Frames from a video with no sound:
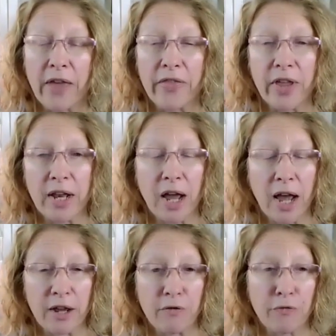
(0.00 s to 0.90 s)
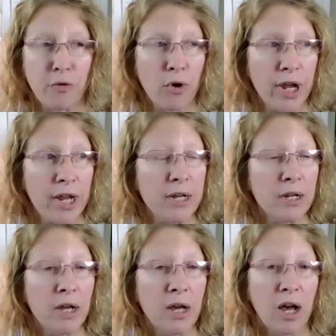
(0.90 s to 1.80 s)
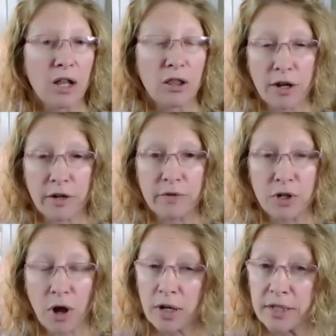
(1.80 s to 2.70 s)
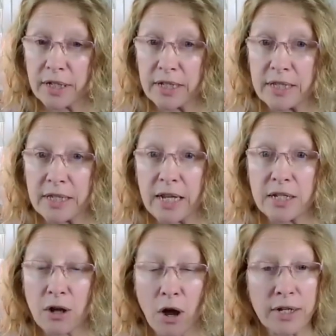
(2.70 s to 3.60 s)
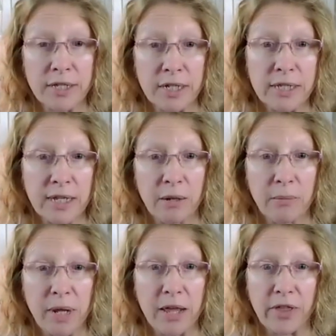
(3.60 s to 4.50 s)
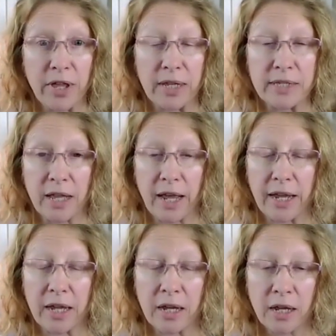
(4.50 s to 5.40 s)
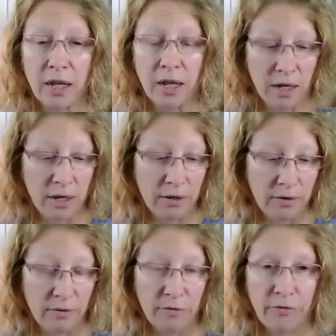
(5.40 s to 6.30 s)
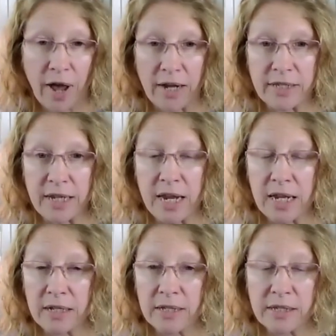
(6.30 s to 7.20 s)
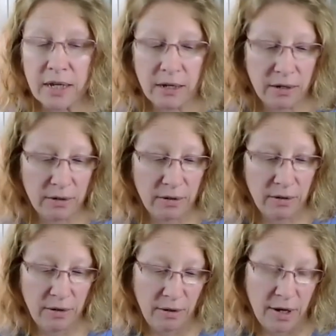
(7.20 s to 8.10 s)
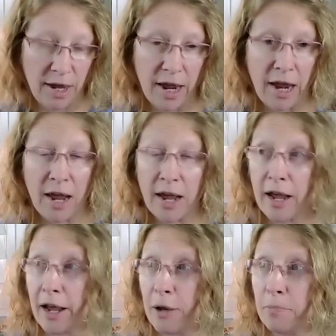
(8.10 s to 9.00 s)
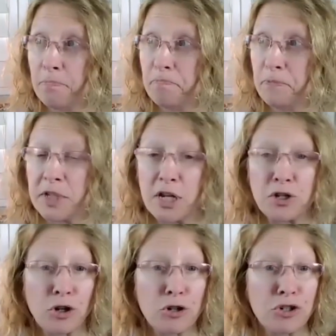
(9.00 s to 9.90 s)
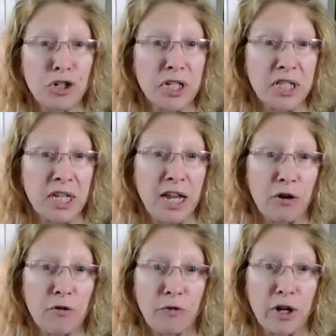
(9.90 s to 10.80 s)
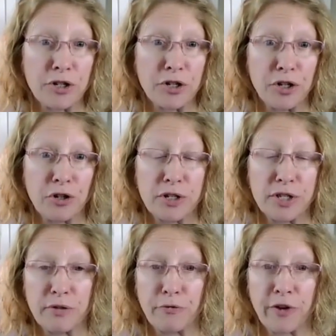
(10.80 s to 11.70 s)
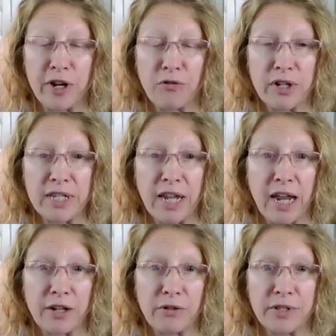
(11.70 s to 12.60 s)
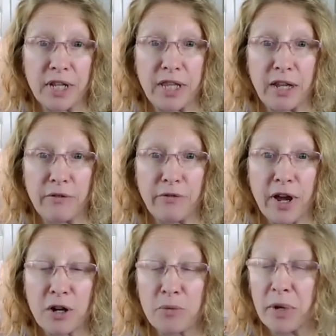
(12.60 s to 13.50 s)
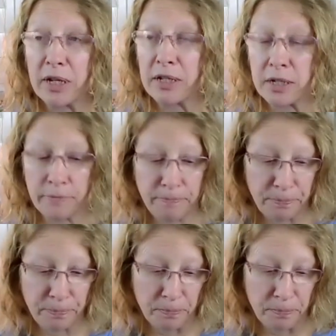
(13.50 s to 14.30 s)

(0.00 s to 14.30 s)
And then I avoid a lot of toxins. And toxins can be things like vaccines, detergents and air fresheners and fragrance candles in the environment,